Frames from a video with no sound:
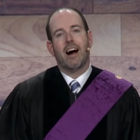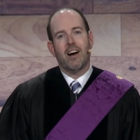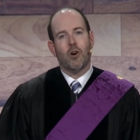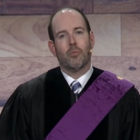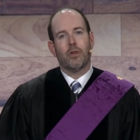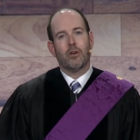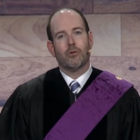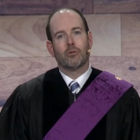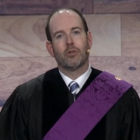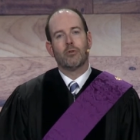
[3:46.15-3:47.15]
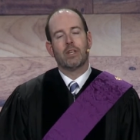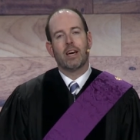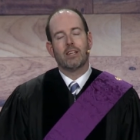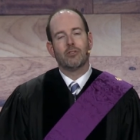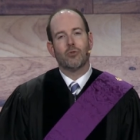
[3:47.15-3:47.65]
I hope that you'll tune
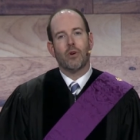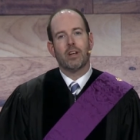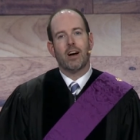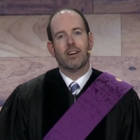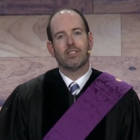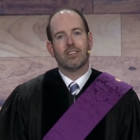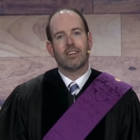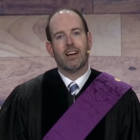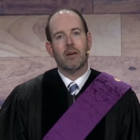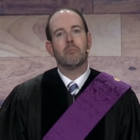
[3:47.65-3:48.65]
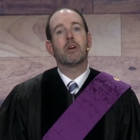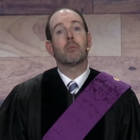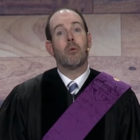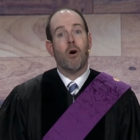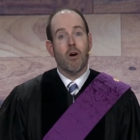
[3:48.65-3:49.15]
in and join us and, and be
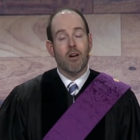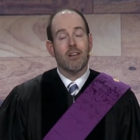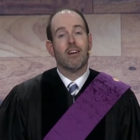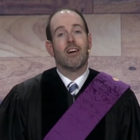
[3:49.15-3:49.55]
a part